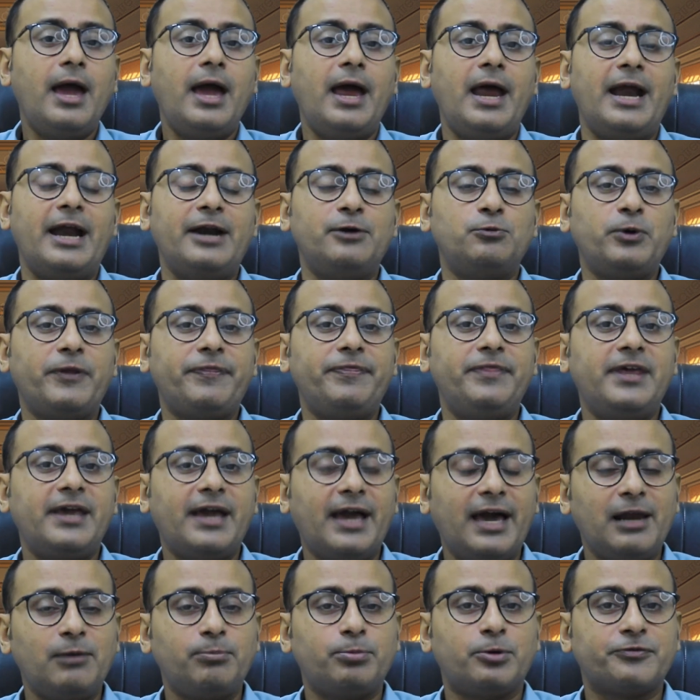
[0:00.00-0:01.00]
and with the
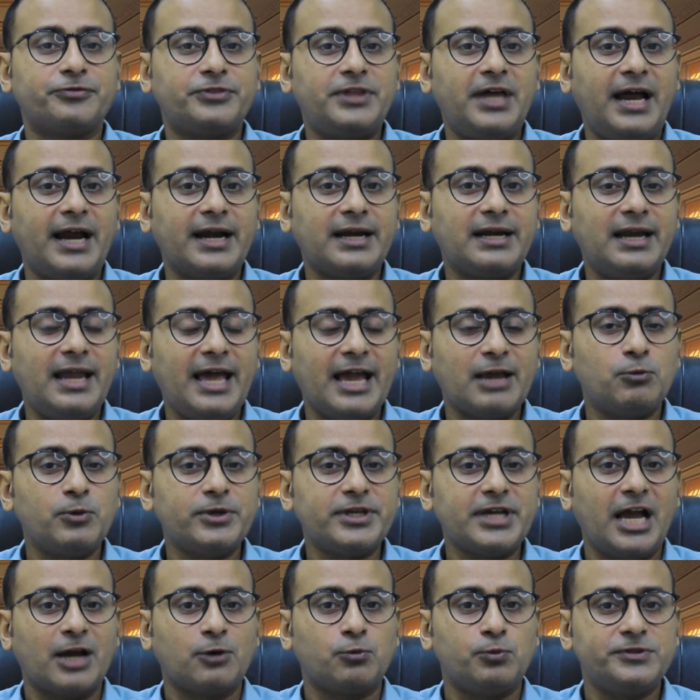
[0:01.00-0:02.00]
help of that
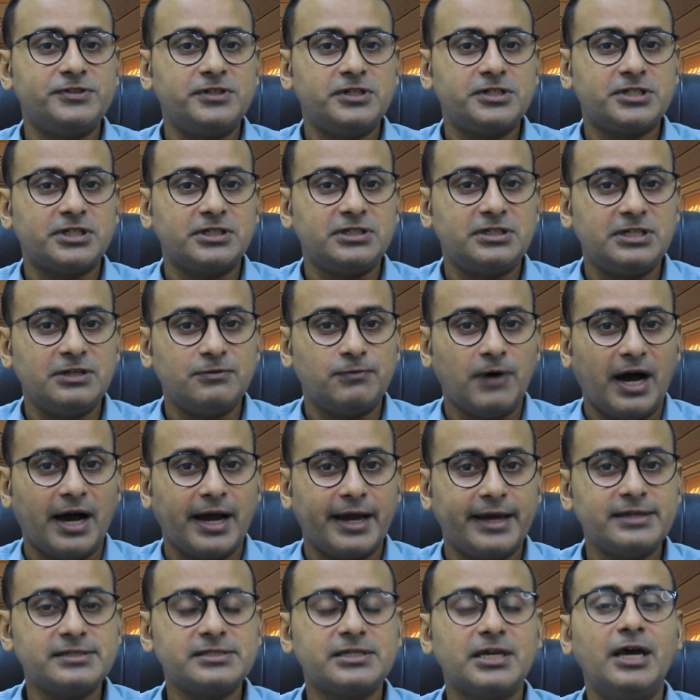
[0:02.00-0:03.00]
language acquisition
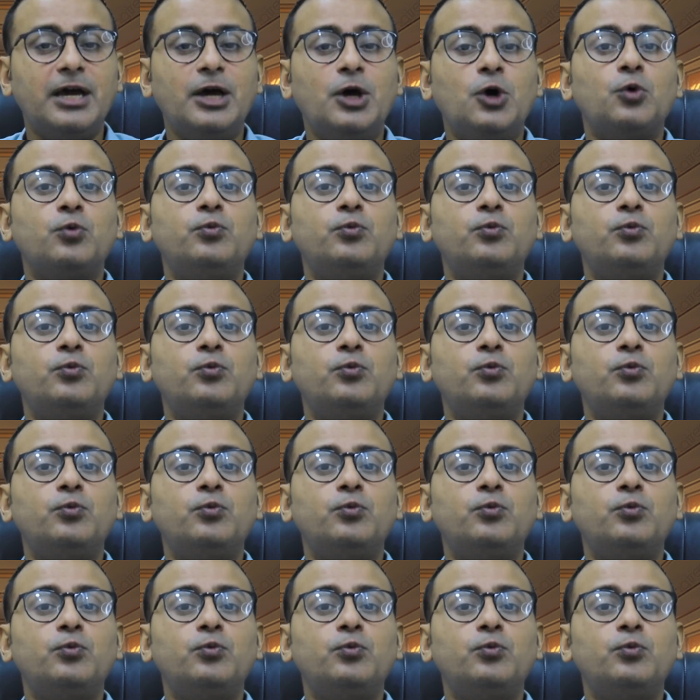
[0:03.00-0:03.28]
device,